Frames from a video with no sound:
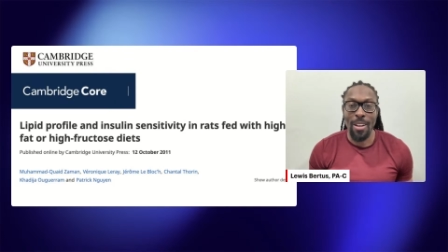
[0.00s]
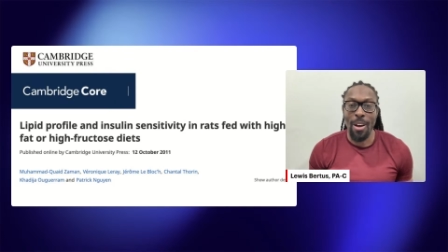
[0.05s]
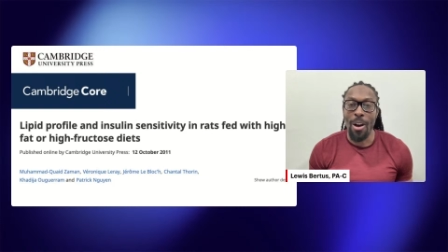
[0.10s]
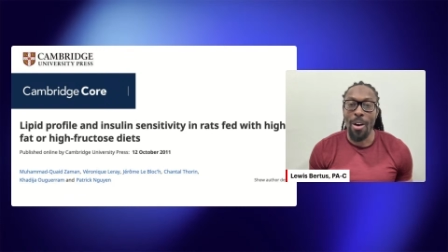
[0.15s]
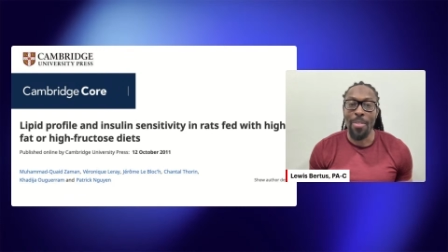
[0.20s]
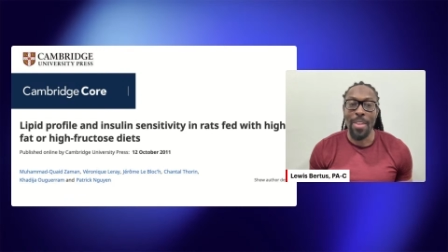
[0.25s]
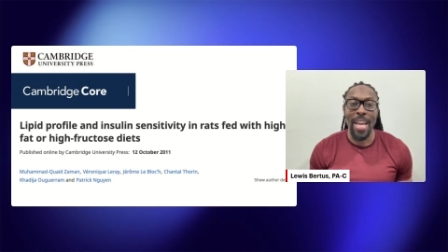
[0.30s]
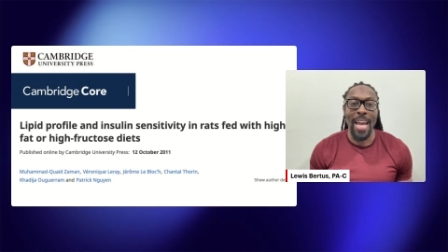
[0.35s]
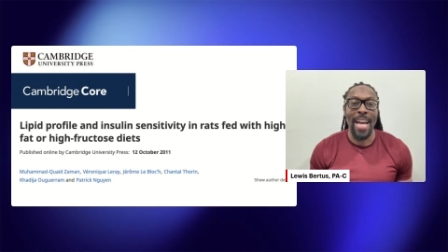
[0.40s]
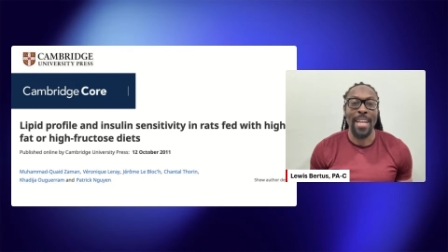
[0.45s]

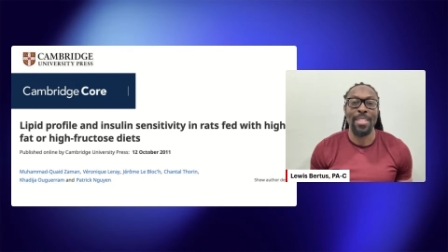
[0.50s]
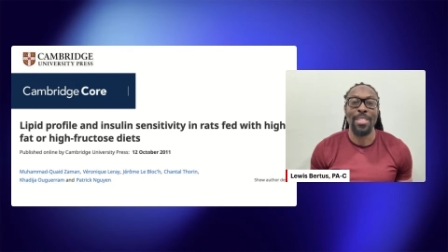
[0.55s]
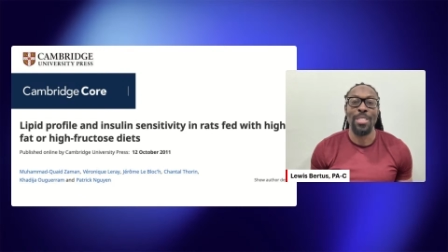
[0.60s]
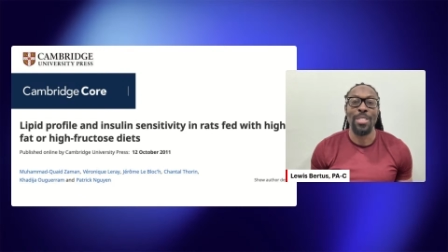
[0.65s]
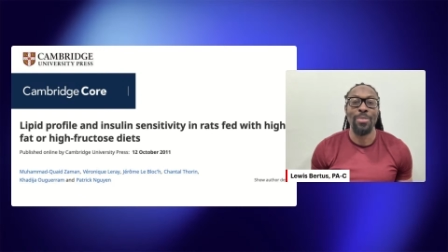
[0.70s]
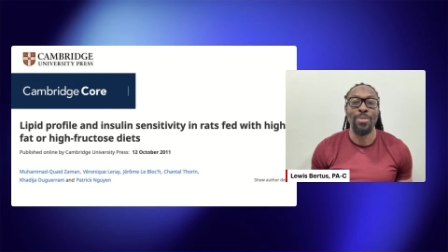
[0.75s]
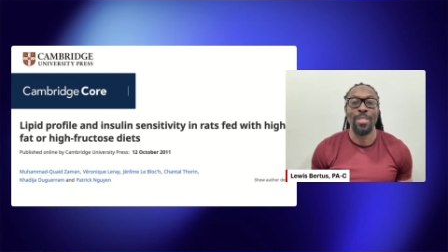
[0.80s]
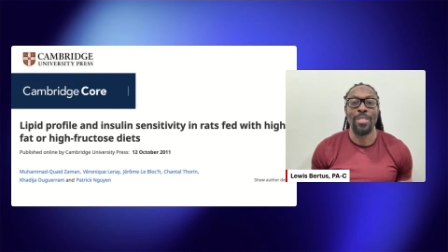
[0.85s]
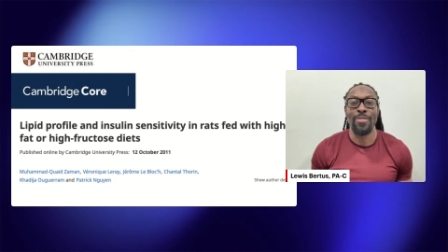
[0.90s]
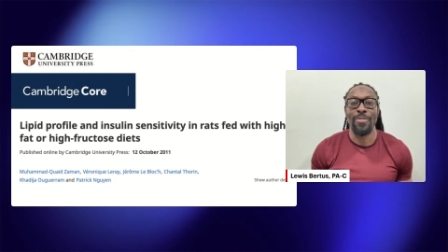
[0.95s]
all they had to
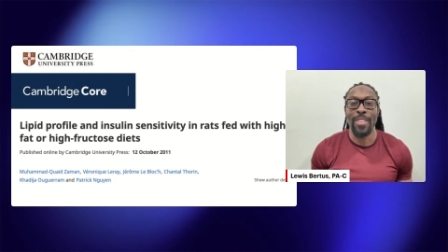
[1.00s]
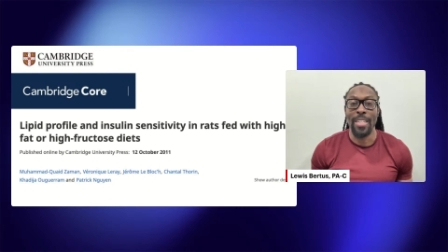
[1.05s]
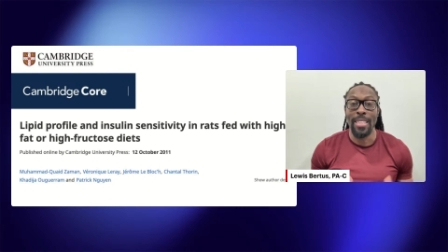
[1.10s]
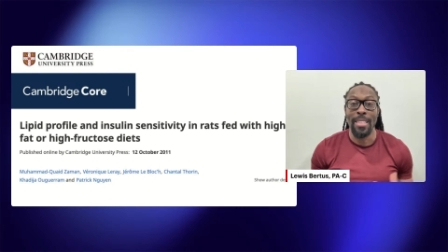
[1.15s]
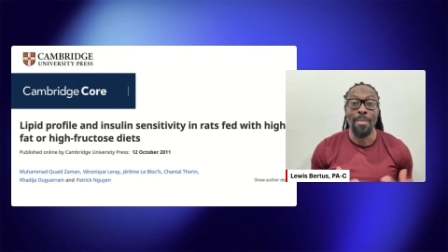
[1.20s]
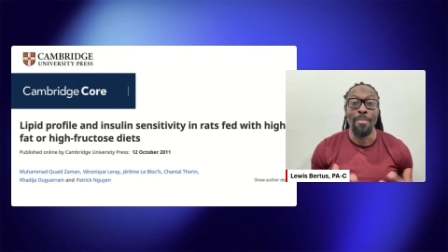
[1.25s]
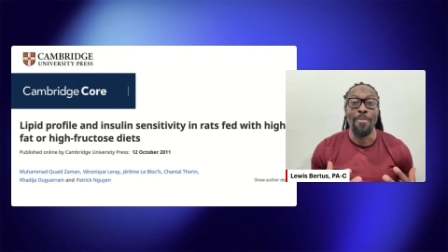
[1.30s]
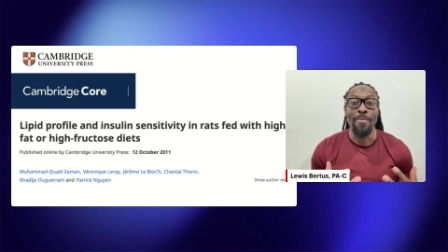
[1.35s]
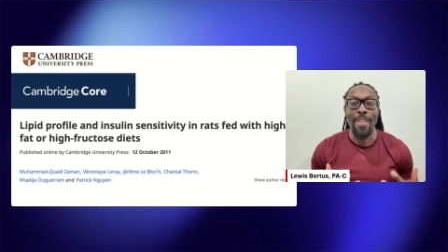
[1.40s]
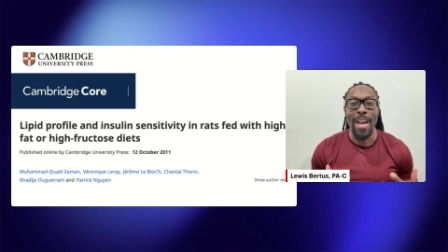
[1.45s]
do was feed
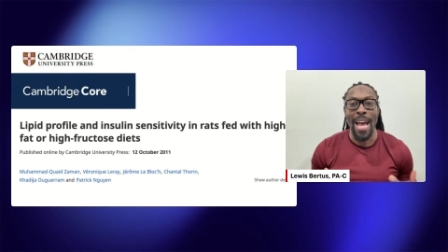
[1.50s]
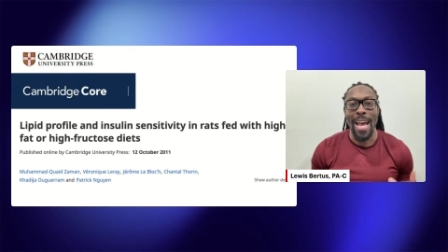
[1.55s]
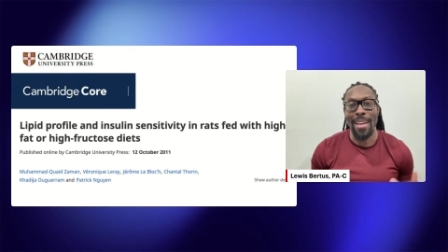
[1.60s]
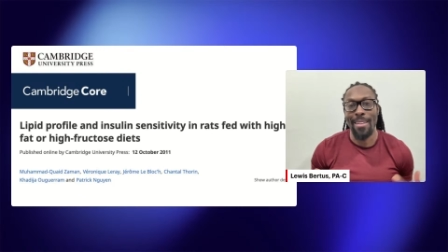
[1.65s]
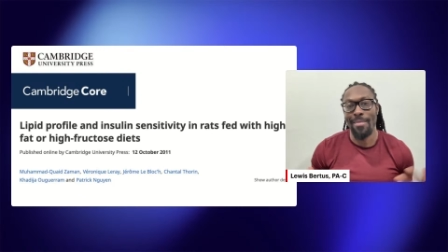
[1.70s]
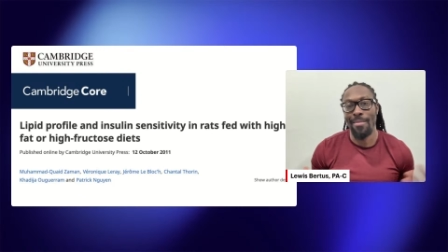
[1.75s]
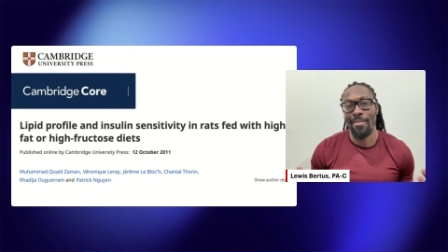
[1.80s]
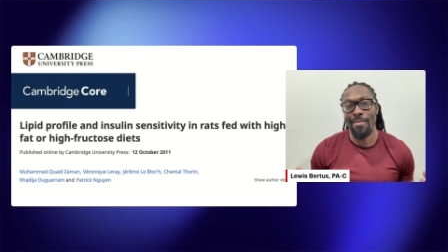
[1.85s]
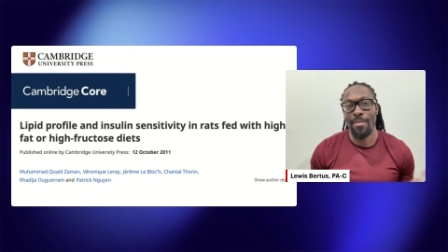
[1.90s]
them fat,